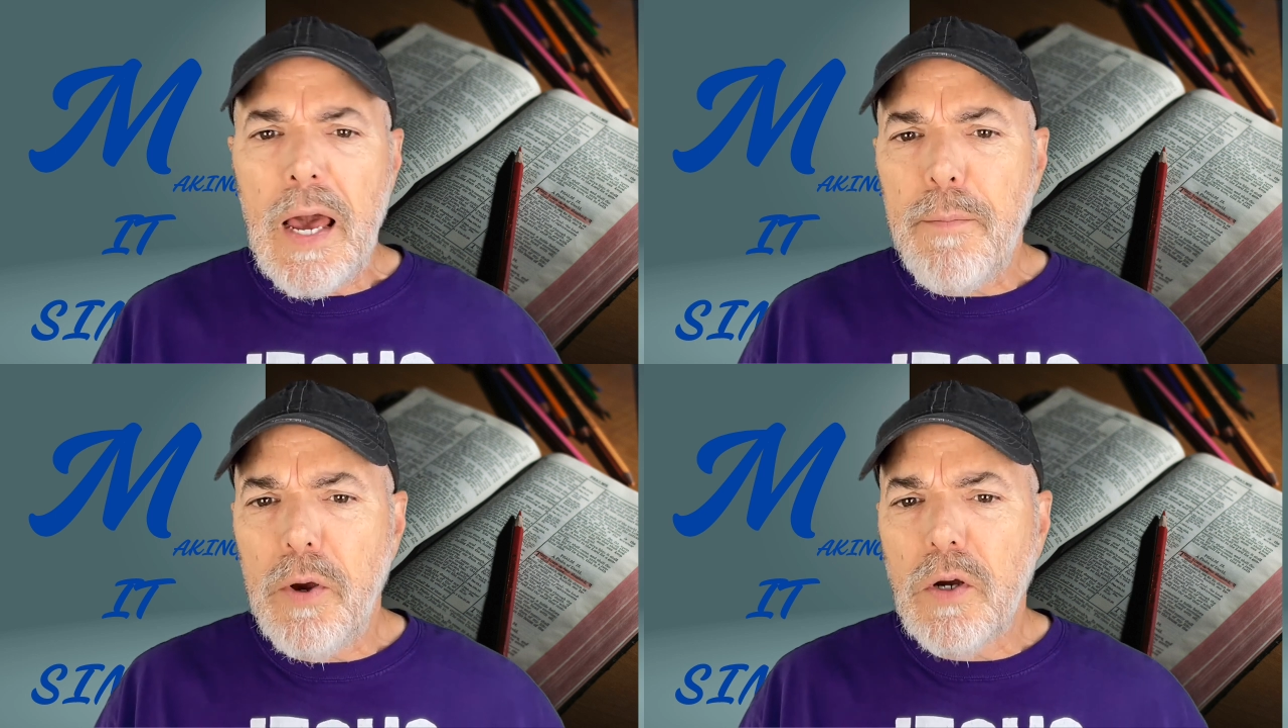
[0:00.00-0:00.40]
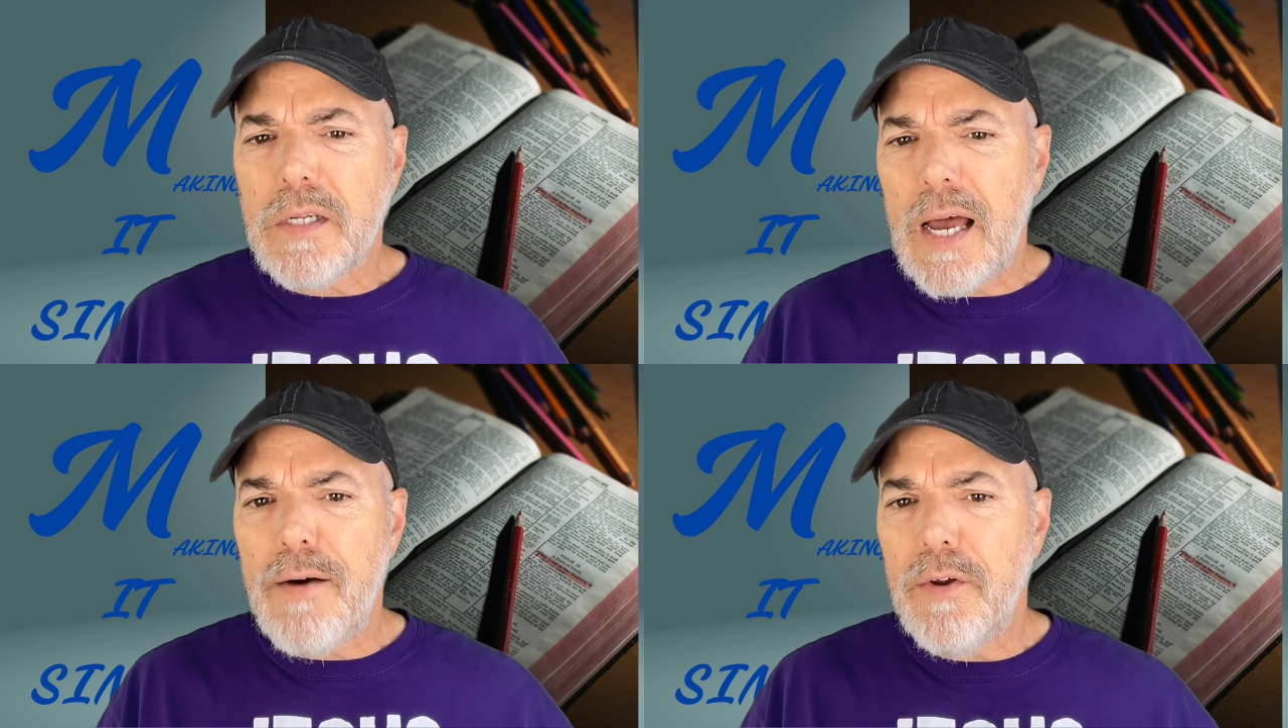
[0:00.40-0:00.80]
because
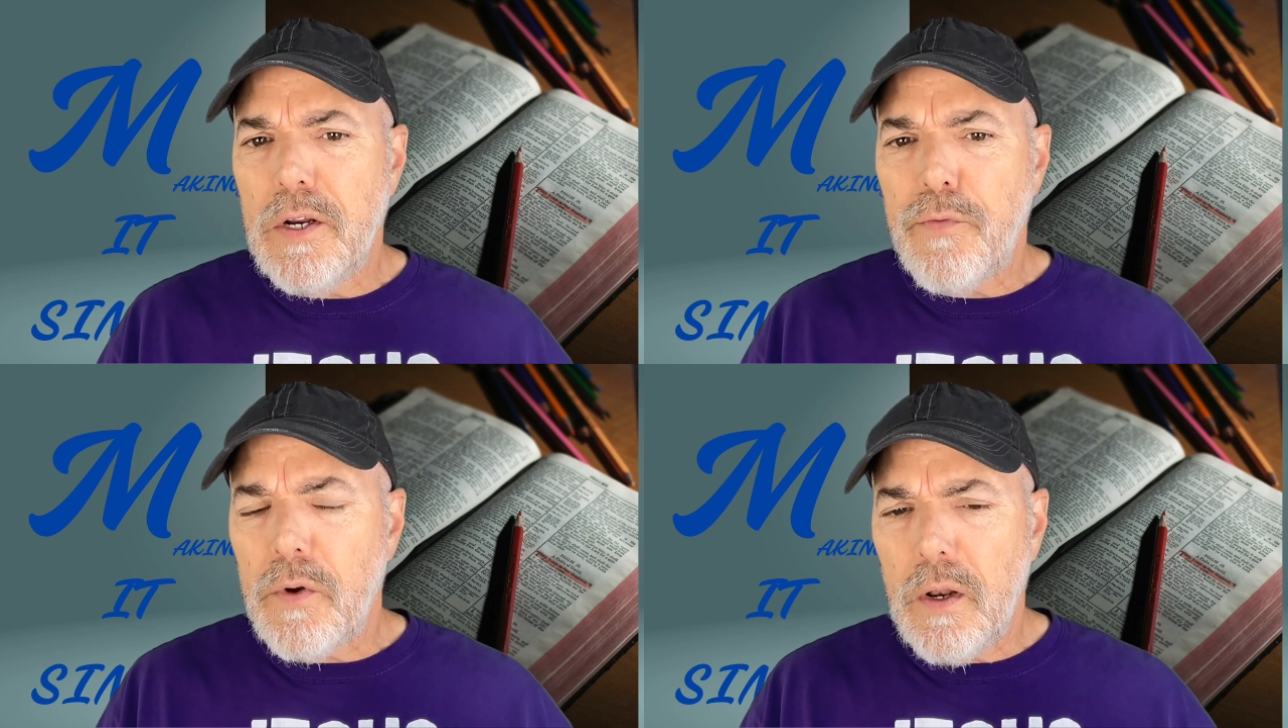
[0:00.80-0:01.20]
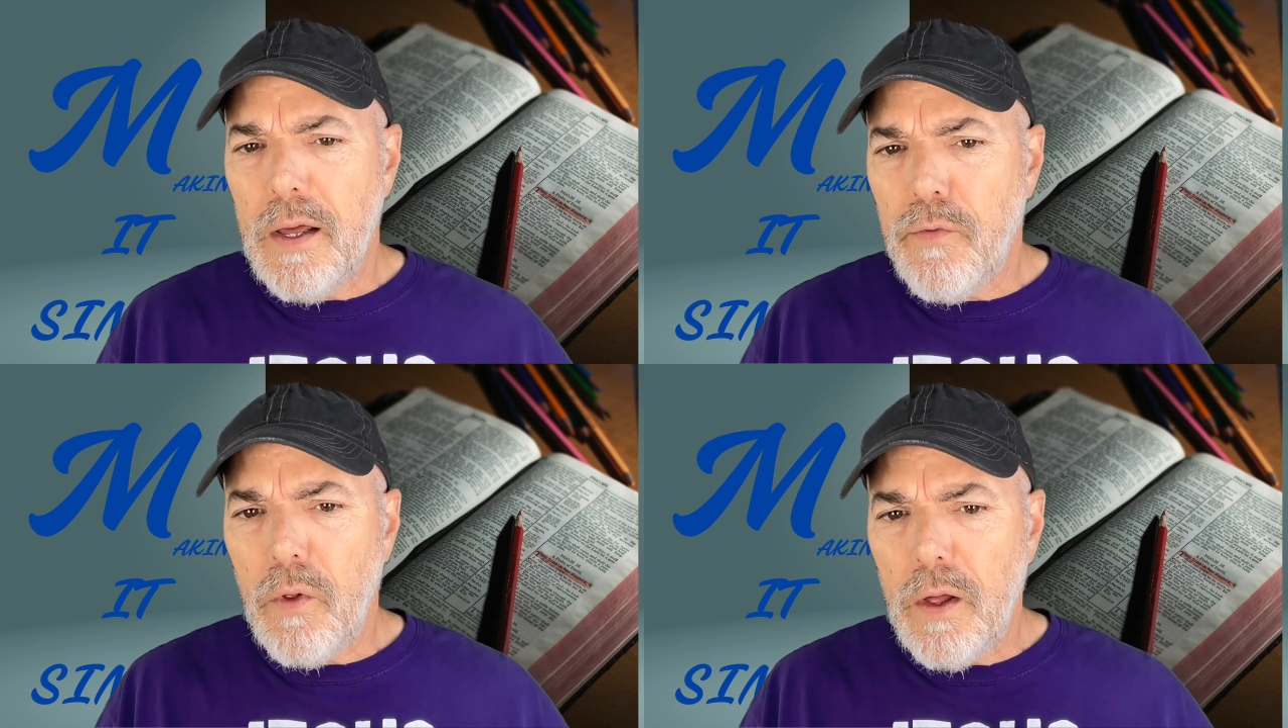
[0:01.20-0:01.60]
I have a different
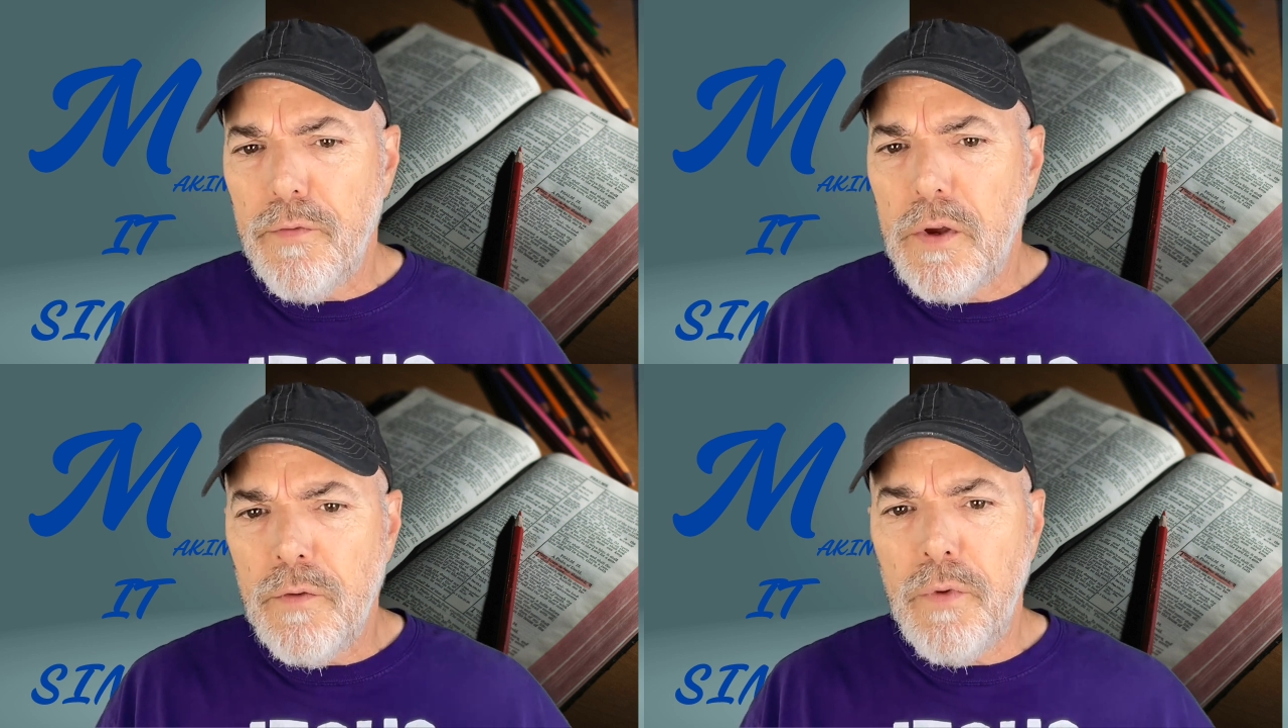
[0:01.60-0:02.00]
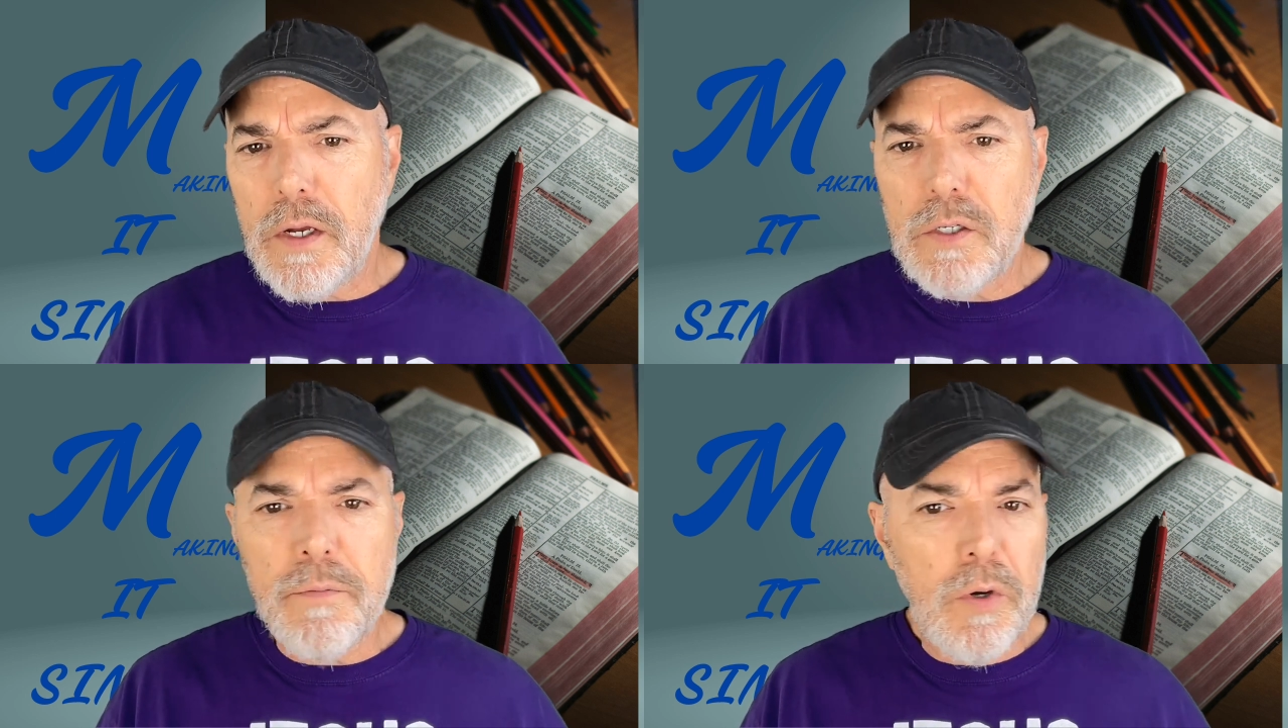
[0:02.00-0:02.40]
level of
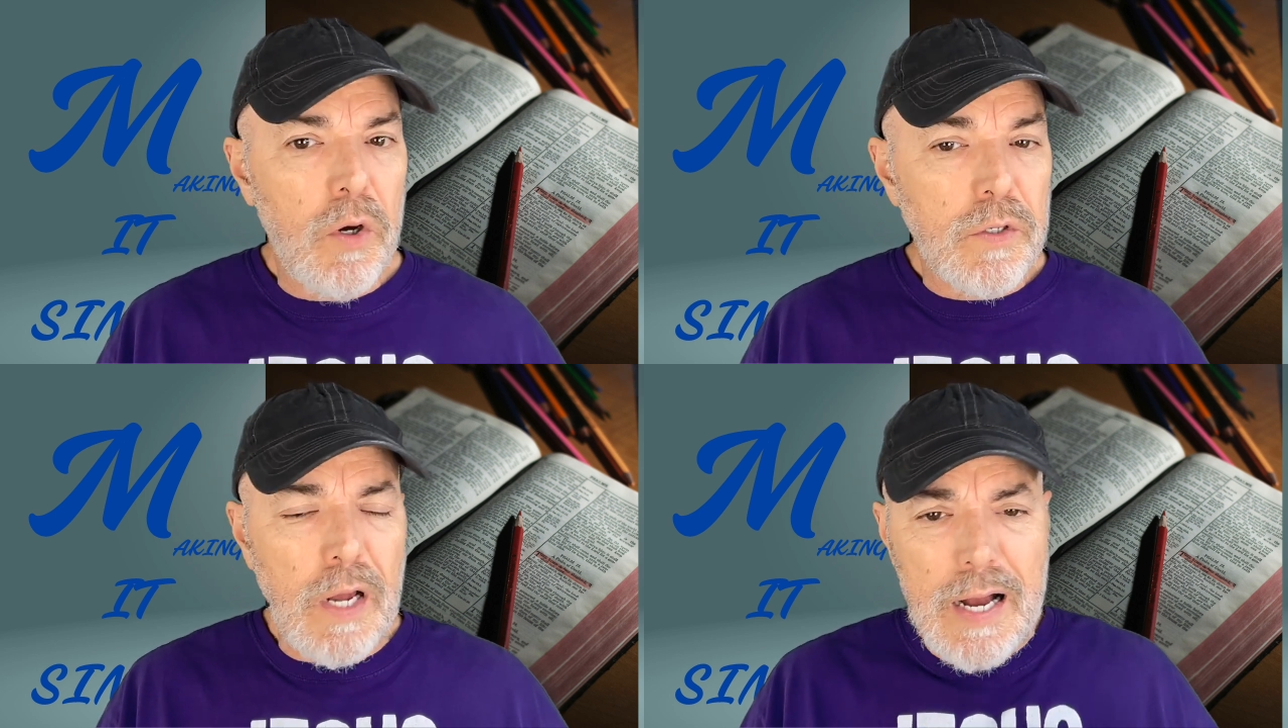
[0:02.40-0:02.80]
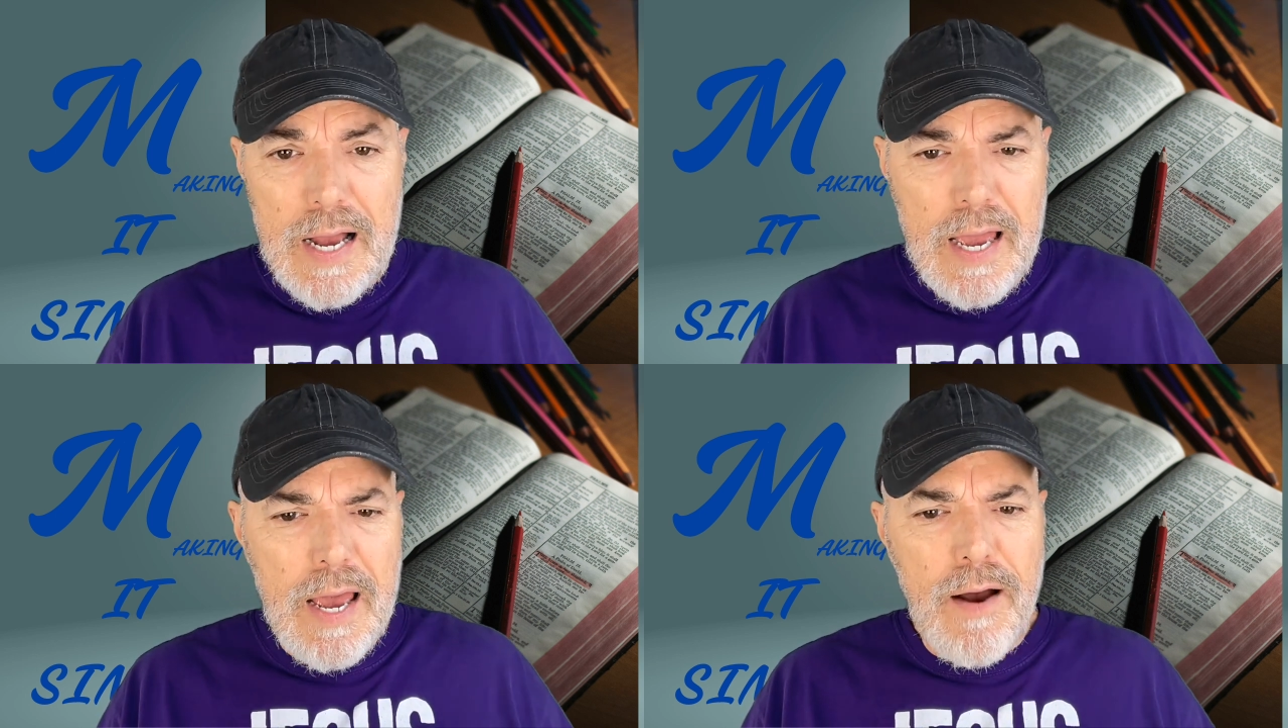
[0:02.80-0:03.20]
conviction because
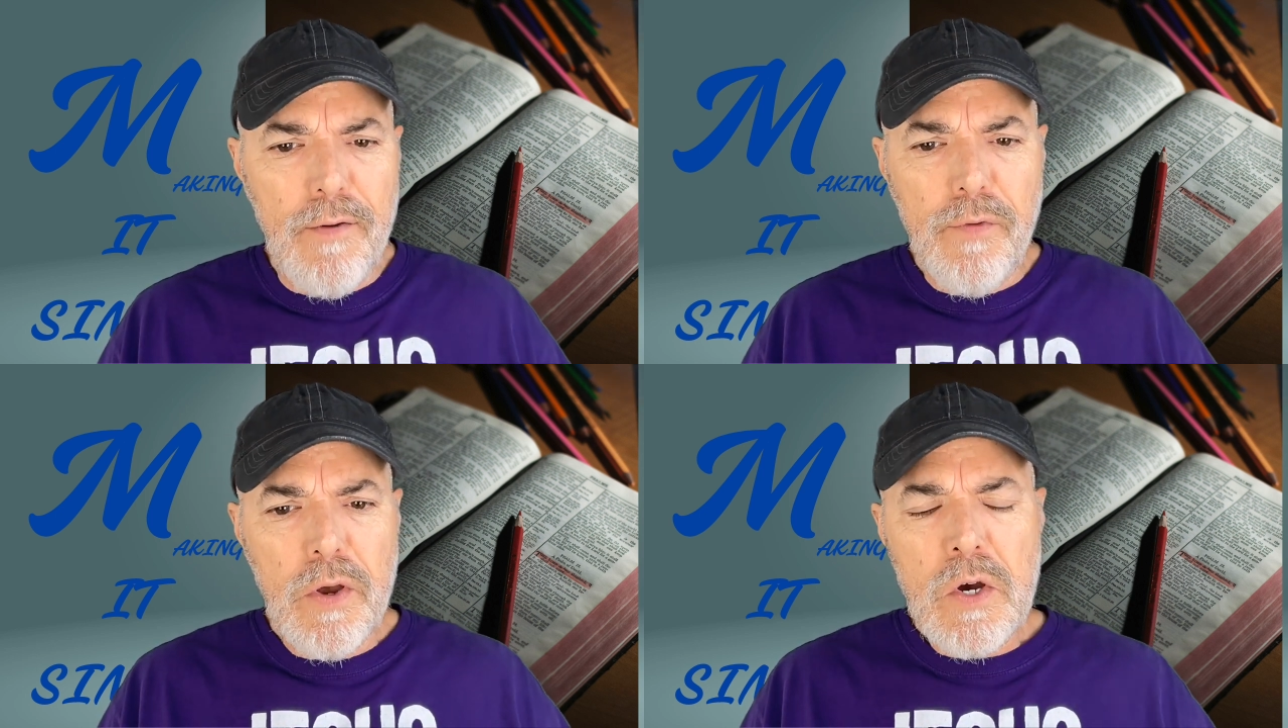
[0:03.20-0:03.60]
I have